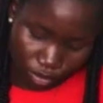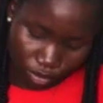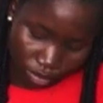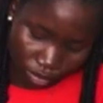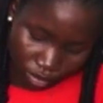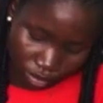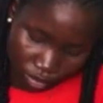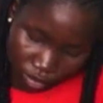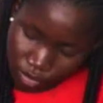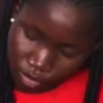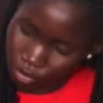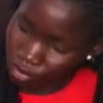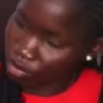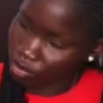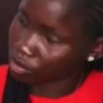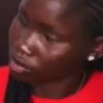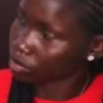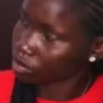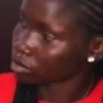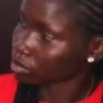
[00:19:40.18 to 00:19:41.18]

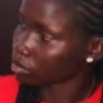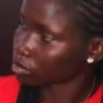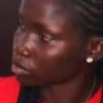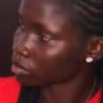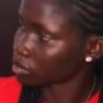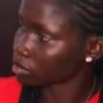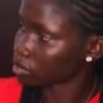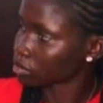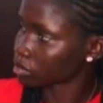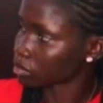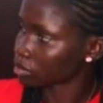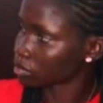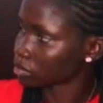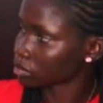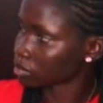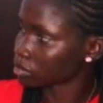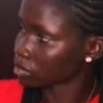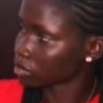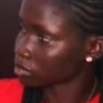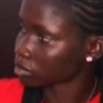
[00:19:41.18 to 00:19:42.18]

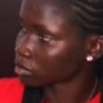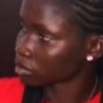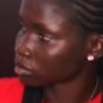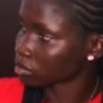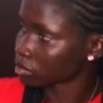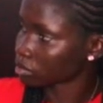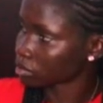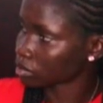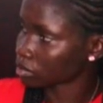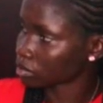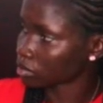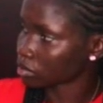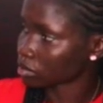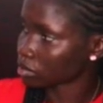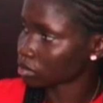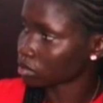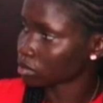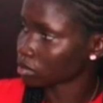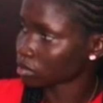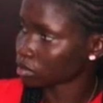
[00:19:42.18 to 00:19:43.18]

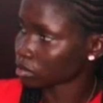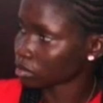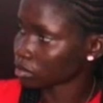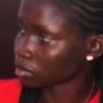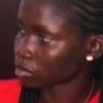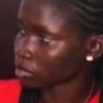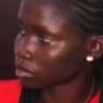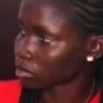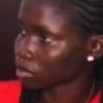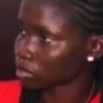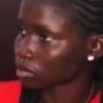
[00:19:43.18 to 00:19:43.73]
No words are spoken by the person on screen.